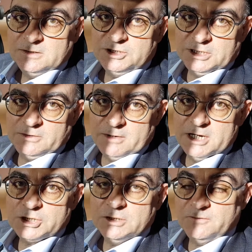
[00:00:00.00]

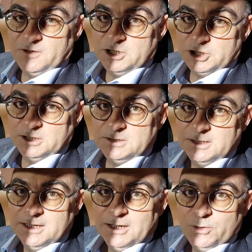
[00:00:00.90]
generation of engine,
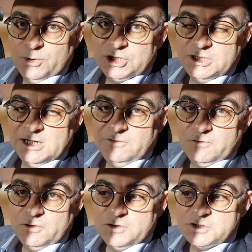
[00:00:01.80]
which
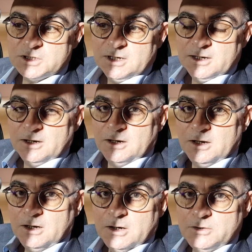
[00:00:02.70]
delivers
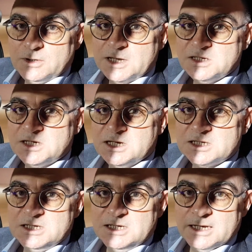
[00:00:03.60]

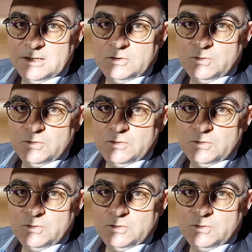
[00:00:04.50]
160 and